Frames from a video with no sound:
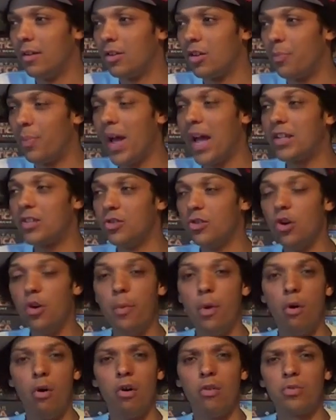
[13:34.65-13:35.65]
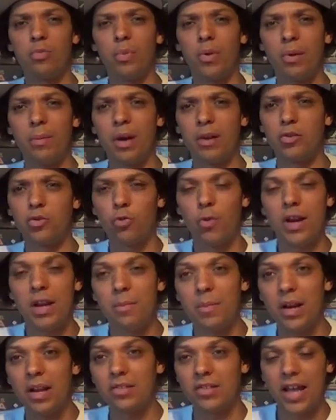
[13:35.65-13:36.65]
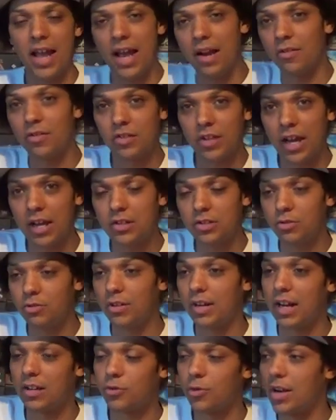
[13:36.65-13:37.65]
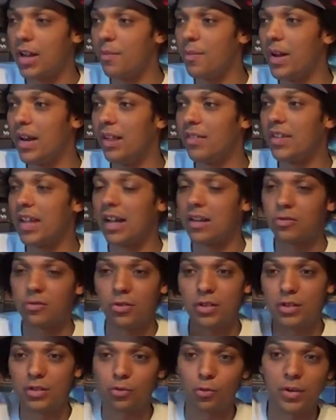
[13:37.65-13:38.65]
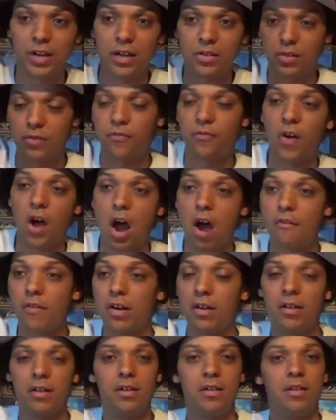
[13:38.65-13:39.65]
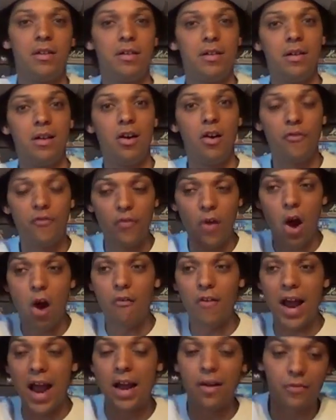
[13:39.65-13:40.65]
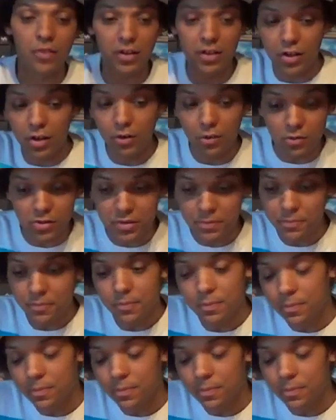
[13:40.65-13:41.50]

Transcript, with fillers: compared to normal, I was probably about 20 minutes ahead of schedule, and that 20 minutes extra sort of gets you further, further ahead of the queues.